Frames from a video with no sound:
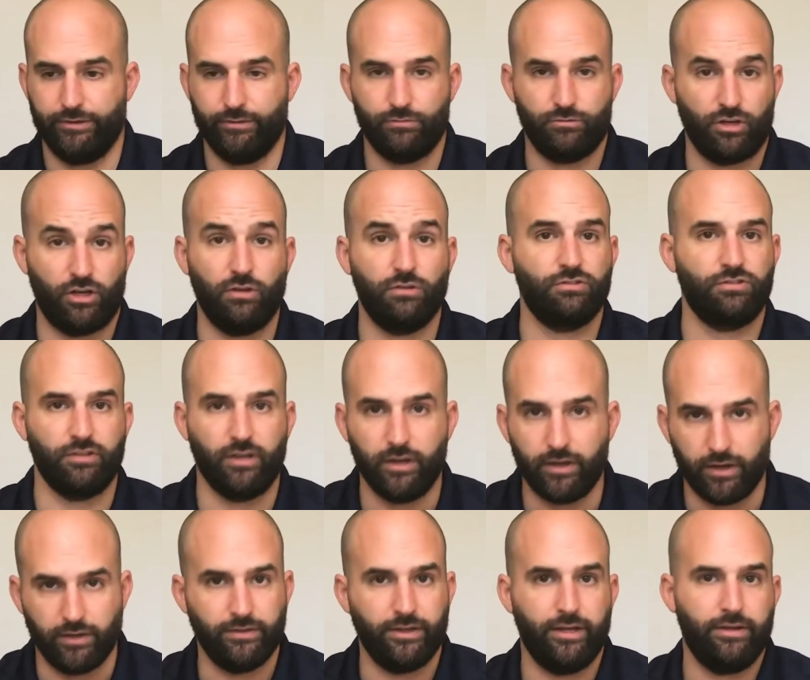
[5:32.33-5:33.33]

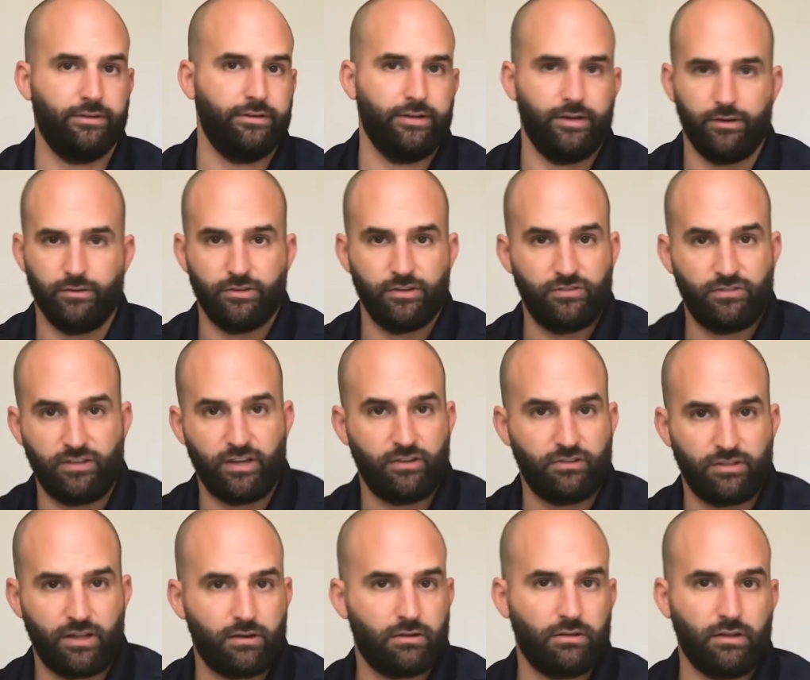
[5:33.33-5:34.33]
Tulsa, and then the 6
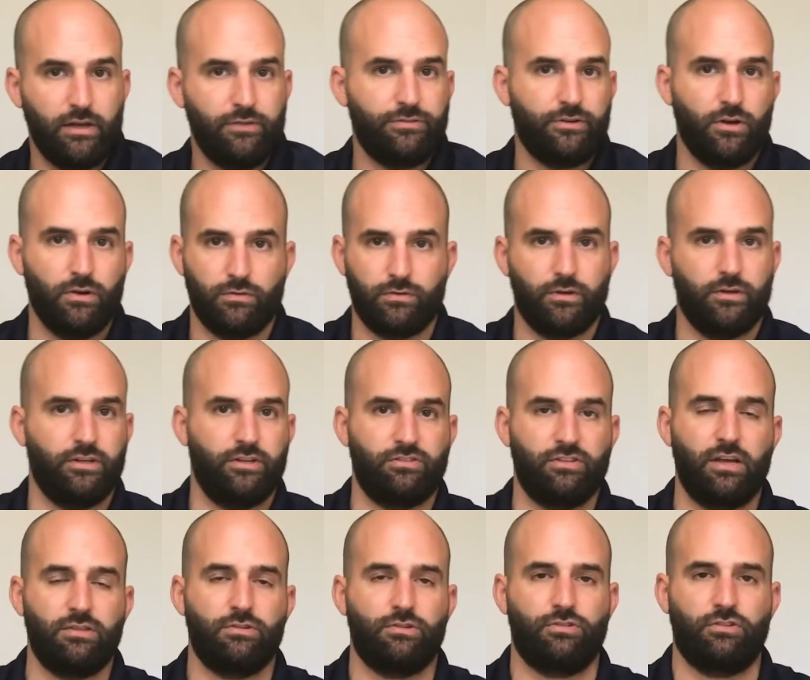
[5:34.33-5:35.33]
that are left over in this
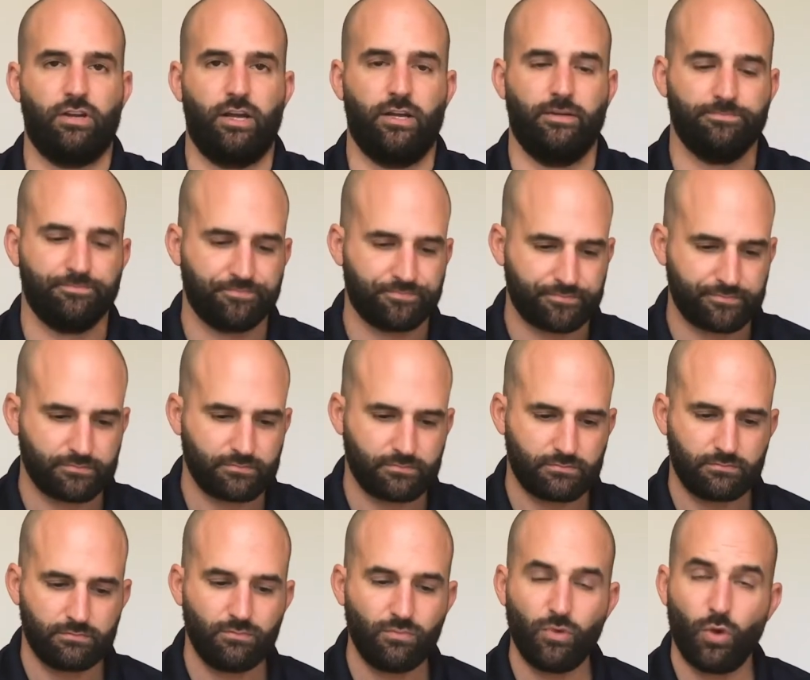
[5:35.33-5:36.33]
other state.
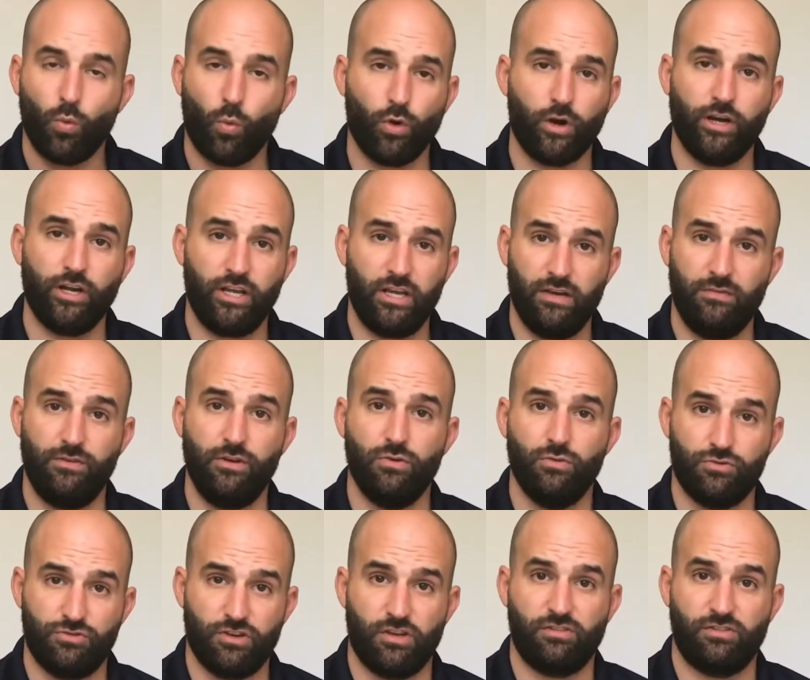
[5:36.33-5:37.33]
We're going to give you
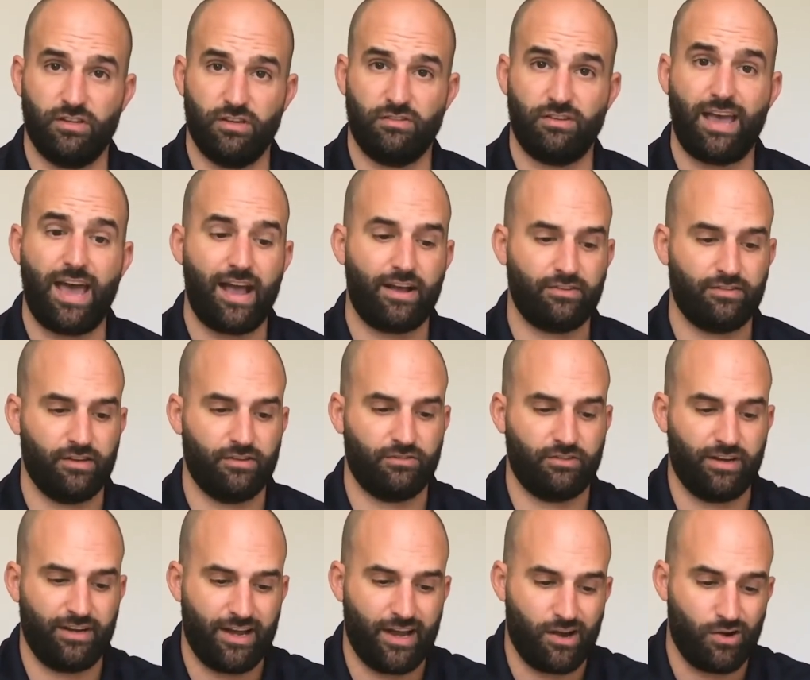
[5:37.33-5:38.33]
just this access
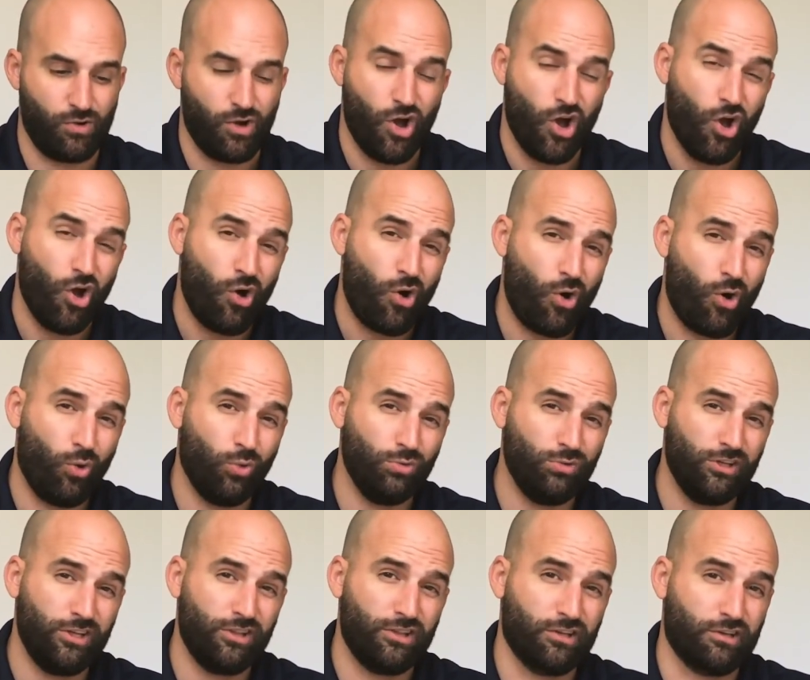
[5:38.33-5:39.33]
to now
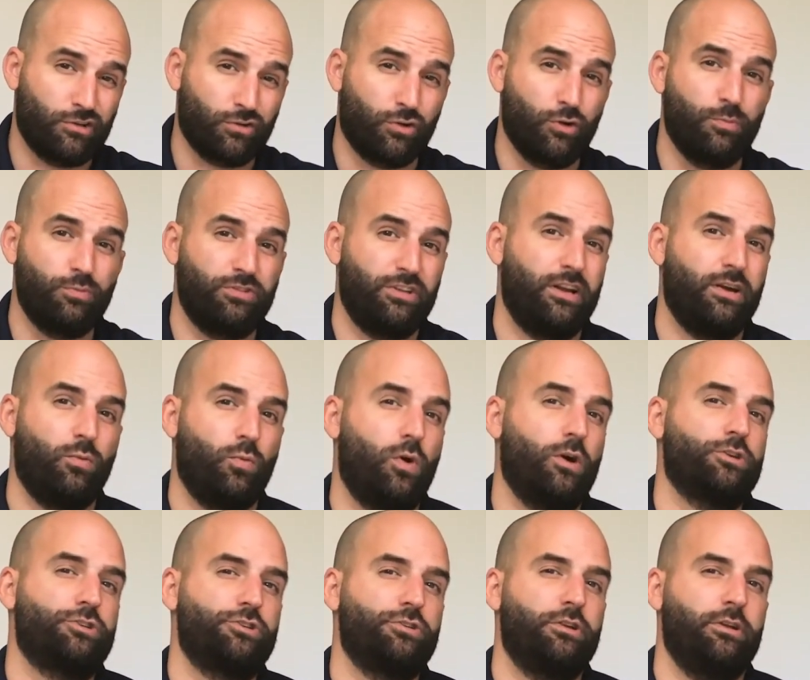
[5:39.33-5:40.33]
only the groups that I
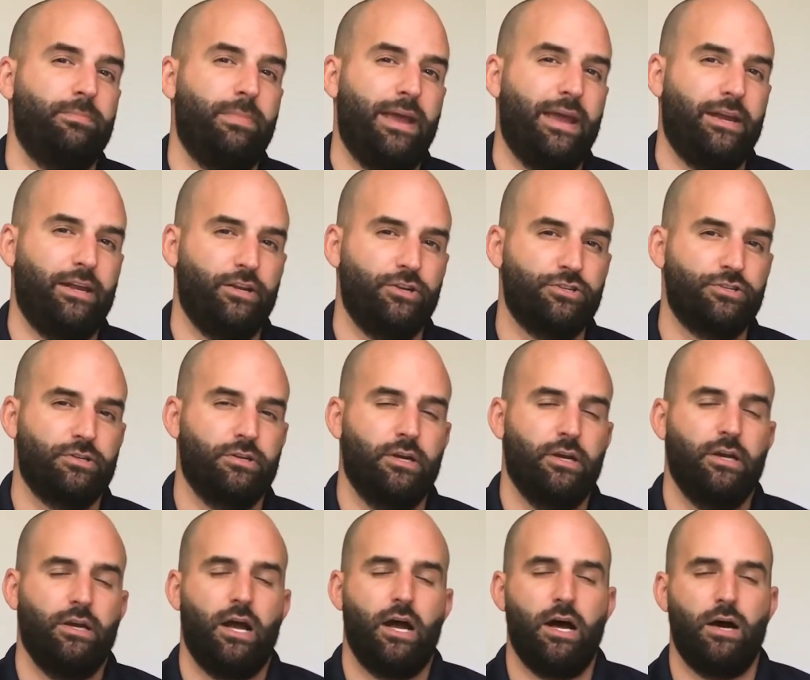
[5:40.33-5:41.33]
want you to manage,
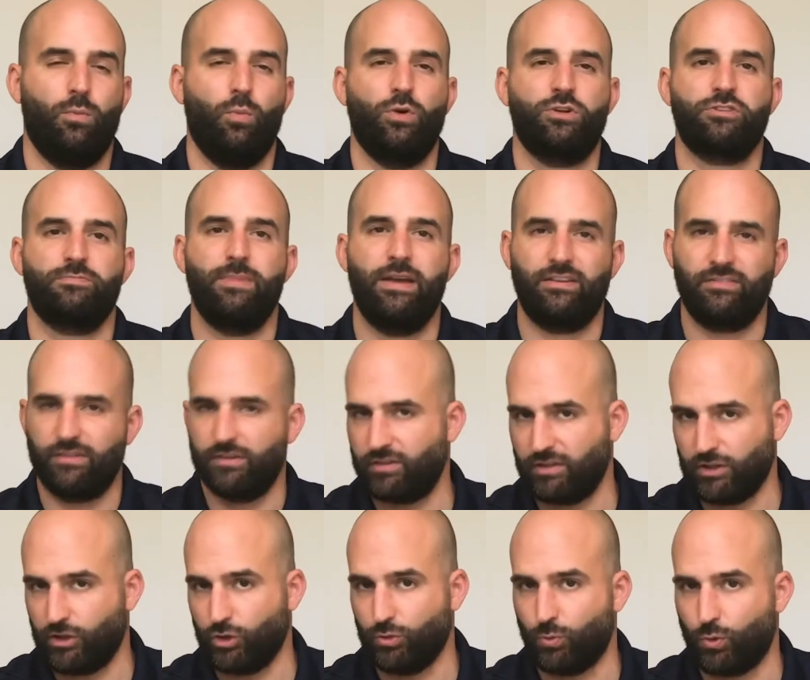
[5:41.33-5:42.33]
which makes this a
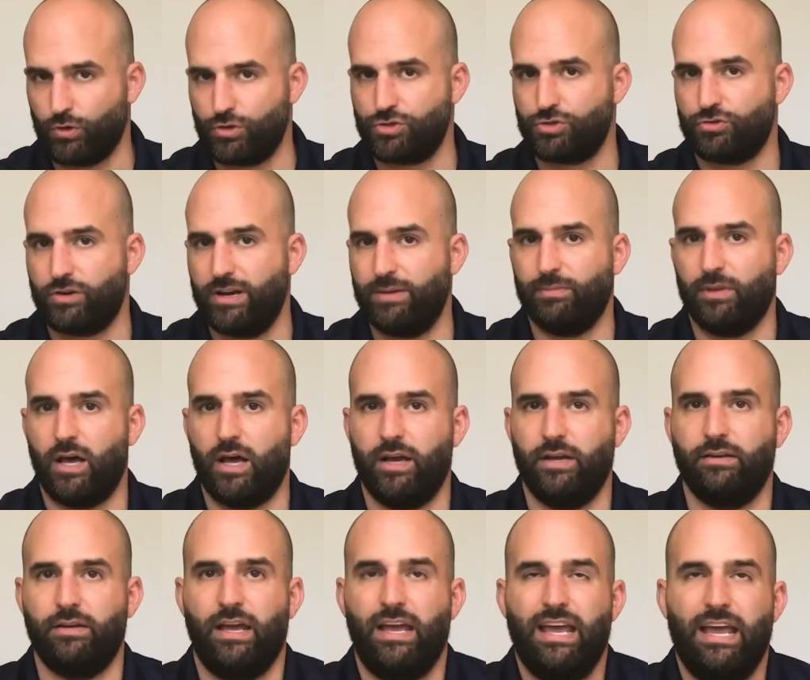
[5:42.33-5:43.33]
little more
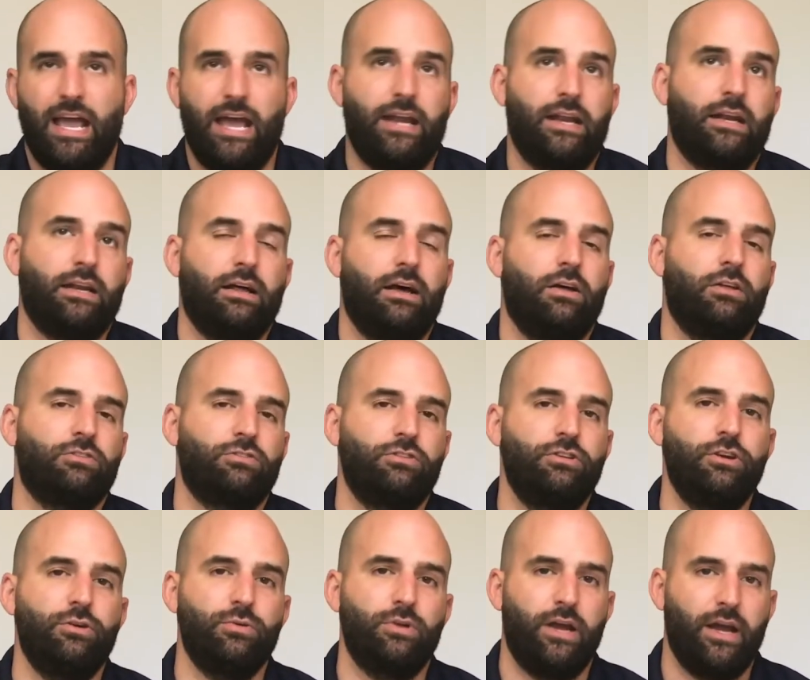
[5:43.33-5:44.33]
streamlined, and it allows
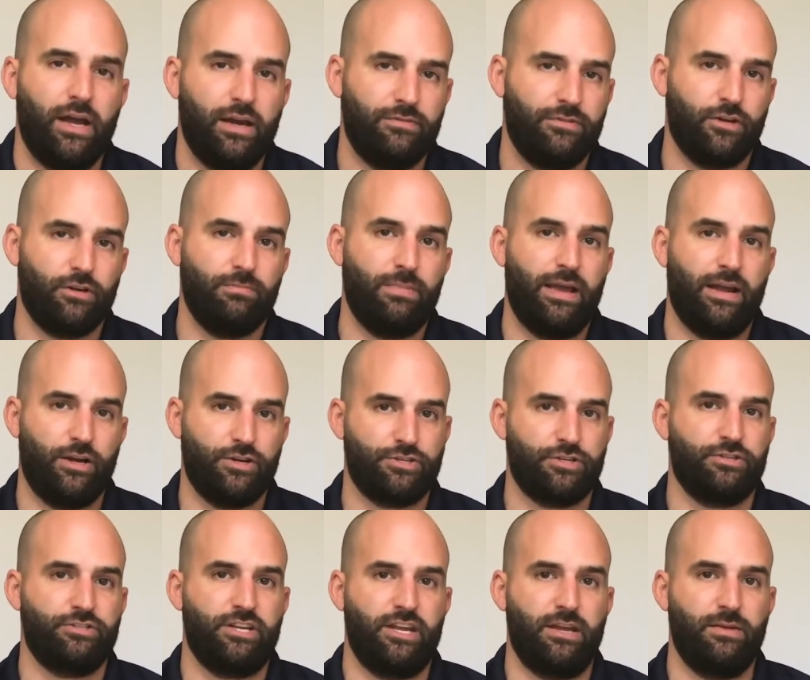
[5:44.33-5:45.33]
you to have your
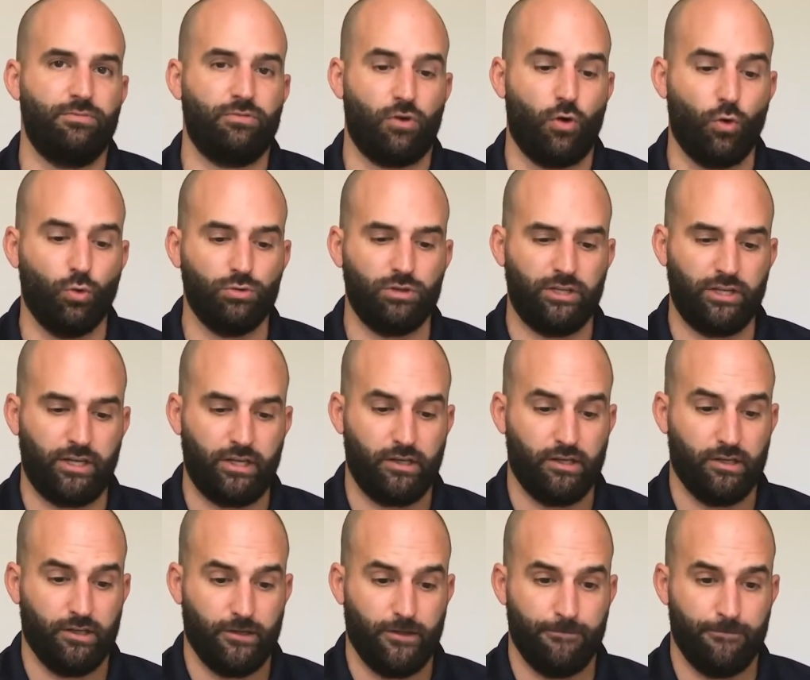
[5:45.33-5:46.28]
manager teams only